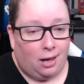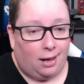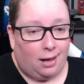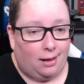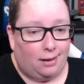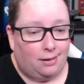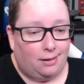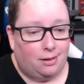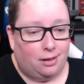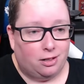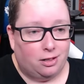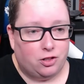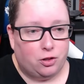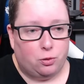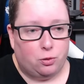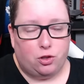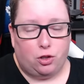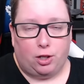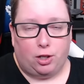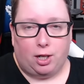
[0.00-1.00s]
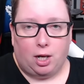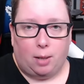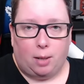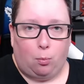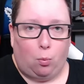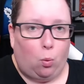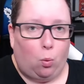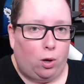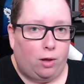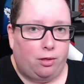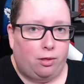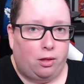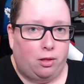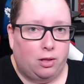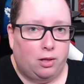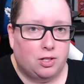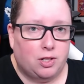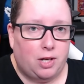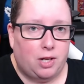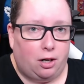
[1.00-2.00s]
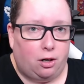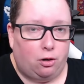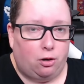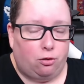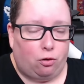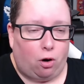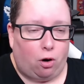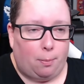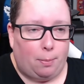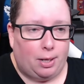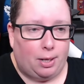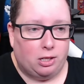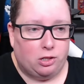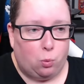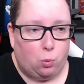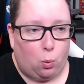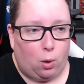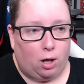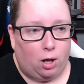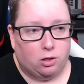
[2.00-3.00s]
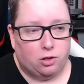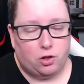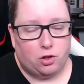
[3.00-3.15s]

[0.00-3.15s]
And uh, so it's going to come with this airdrop as well.